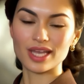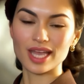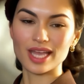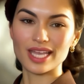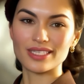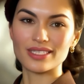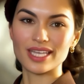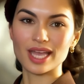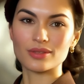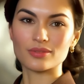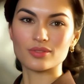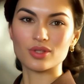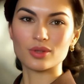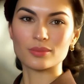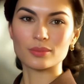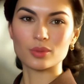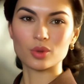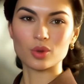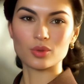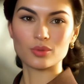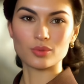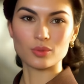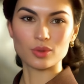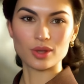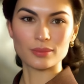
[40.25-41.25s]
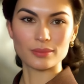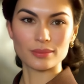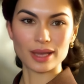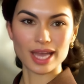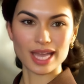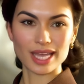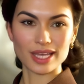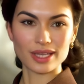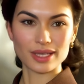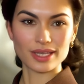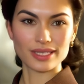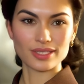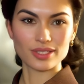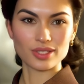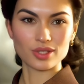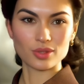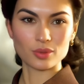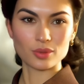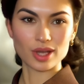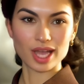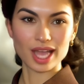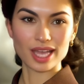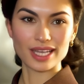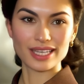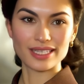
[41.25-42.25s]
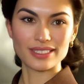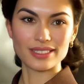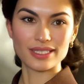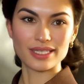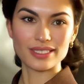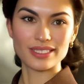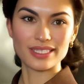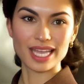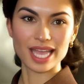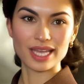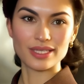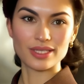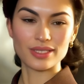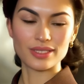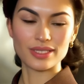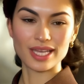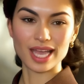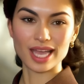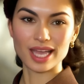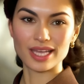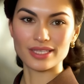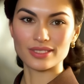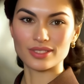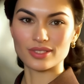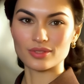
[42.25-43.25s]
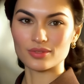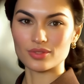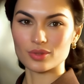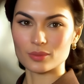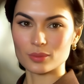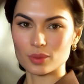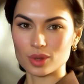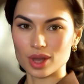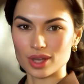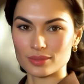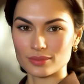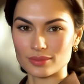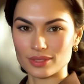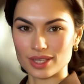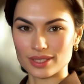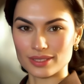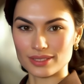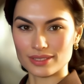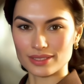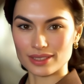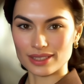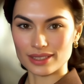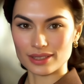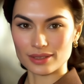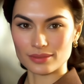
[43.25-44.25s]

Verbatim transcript: and every move we make is tracked and analyzed for profit.